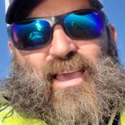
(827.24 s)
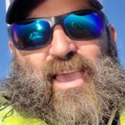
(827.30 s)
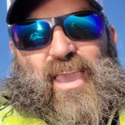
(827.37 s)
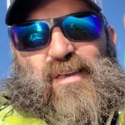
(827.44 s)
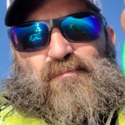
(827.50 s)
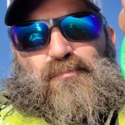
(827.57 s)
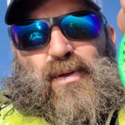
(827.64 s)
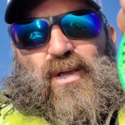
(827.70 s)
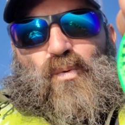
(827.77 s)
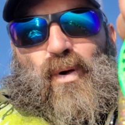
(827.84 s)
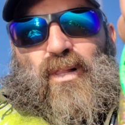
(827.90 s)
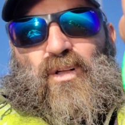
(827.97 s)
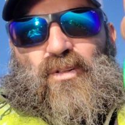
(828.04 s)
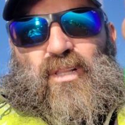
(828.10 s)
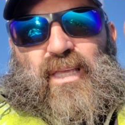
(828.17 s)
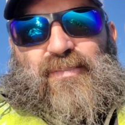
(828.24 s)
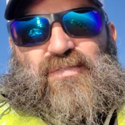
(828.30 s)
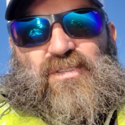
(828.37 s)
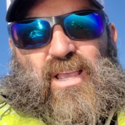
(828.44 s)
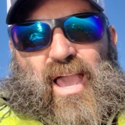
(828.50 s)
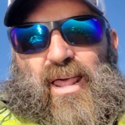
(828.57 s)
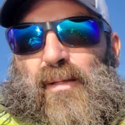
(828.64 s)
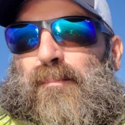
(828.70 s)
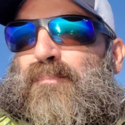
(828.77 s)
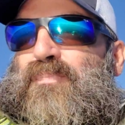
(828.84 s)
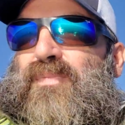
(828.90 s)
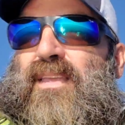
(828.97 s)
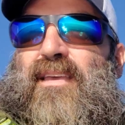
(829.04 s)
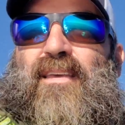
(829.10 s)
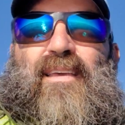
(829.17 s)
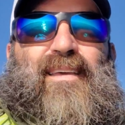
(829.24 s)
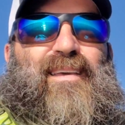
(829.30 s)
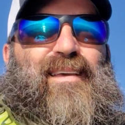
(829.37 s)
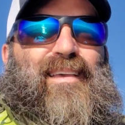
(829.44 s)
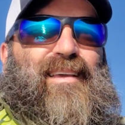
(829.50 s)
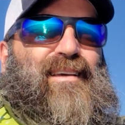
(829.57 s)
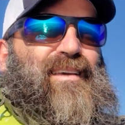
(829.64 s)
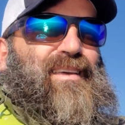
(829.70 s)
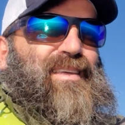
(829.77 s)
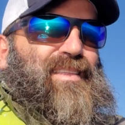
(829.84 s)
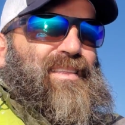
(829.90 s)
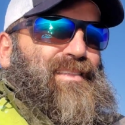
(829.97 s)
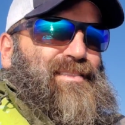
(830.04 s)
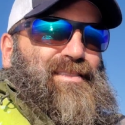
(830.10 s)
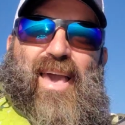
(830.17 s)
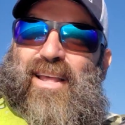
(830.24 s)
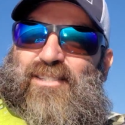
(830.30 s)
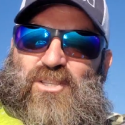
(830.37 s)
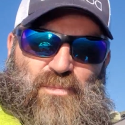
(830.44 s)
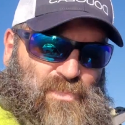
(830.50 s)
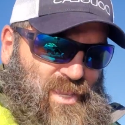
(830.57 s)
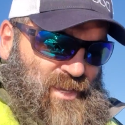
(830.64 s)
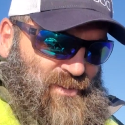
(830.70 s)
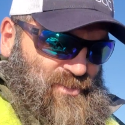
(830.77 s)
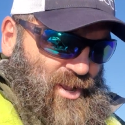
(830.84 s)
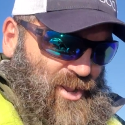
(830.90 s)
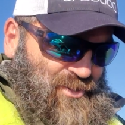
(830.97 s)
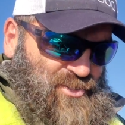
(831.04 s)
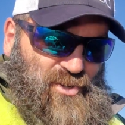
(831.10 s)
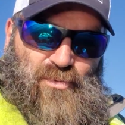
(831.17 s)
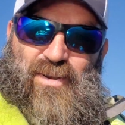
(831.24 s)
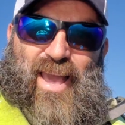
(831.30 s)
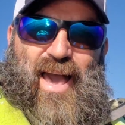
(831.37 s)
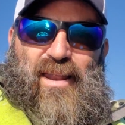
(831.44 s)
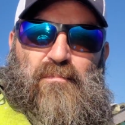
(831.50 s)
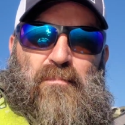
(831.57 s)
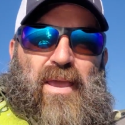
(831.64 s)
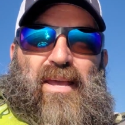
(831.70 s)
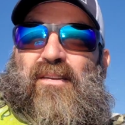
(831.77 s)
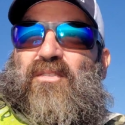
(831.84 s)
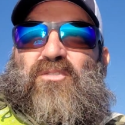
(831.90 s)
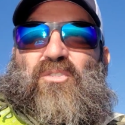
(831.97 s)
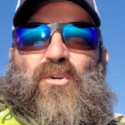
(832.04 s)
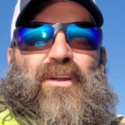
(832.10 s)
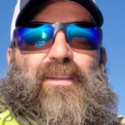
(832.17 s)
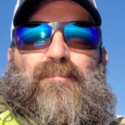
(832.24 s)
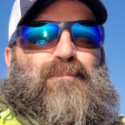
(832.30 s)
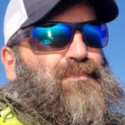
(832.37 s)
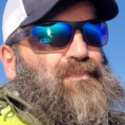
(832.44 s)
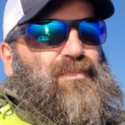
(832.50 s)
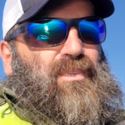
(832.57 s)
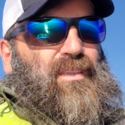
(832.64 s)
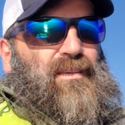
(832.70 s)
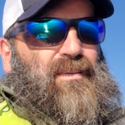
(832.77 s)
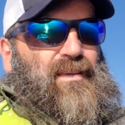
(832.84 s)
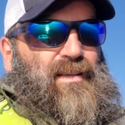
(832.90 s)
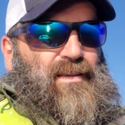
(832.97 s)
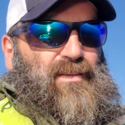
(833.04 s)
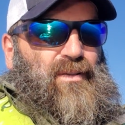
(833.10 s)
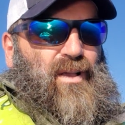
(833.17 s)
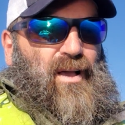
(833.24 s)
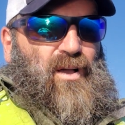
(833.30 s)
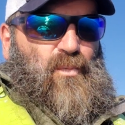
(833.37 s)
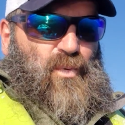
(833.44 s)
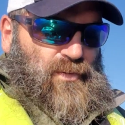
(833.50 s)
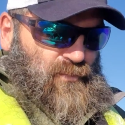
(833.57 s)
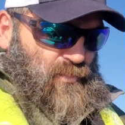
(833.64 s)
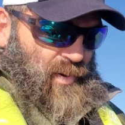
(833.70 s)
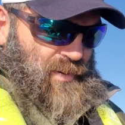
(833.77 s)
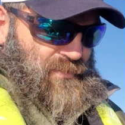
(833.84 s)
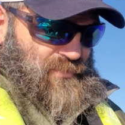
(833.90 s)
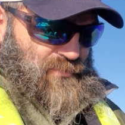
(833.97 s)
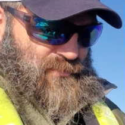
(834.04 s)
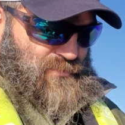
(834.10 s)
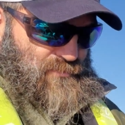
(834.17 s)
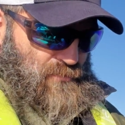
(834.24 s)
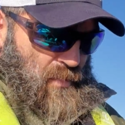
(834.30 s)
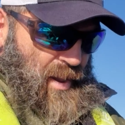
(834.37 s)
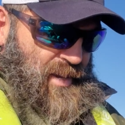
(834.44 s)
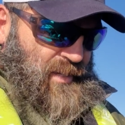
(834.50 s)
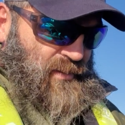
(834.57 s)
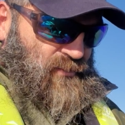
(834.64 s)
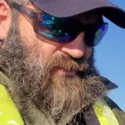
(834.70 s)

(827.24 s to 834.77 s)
have big willow leaves on them. That to me is also not mandatory. When Mike